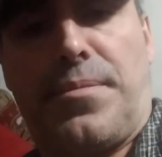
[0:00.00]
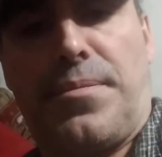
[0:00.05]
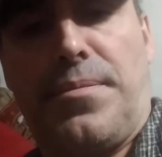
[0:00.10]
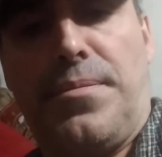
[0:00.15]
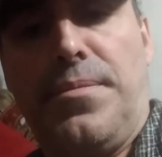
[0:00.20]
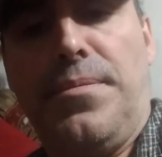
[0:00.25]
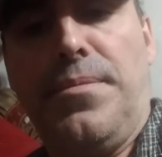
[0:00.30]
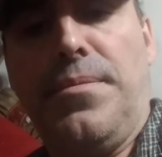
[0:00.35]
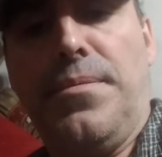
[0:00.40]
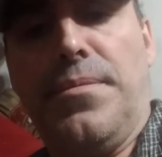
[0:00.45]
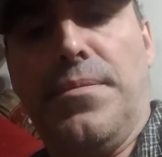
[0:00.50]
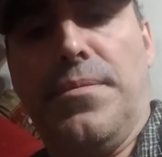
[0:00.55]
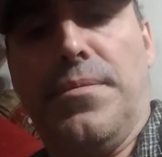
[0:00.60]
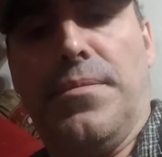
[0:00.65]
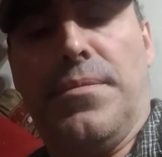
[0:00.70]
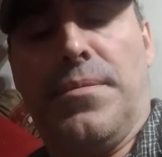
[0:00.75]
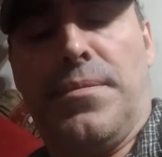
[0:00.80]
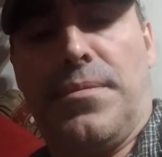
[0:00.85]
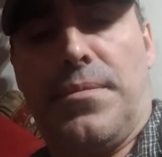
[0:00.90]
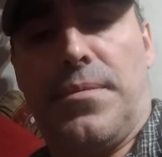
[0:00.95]

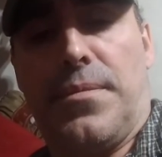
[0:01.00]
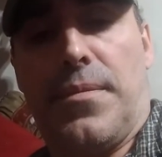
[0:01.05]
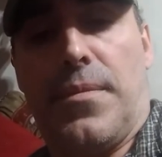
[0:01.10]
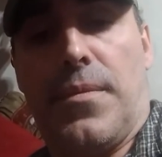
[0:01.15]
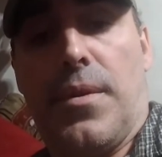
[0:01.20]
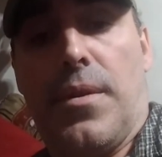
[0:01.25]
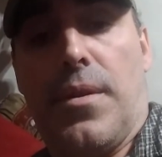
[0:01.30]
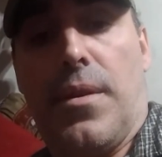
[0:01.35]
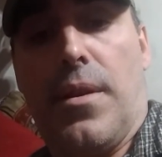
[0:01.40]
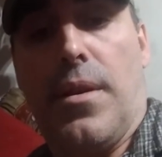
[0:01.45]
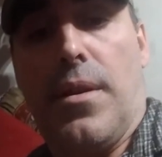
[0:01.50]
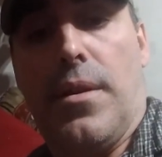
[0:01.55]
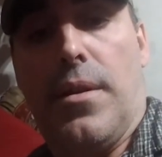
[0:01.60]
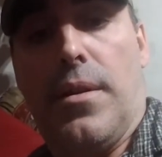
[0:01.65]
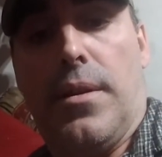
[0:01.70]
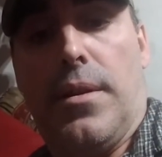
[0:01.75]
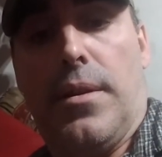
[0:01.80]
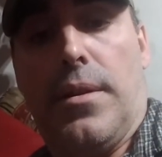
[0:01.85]
(no one is talking)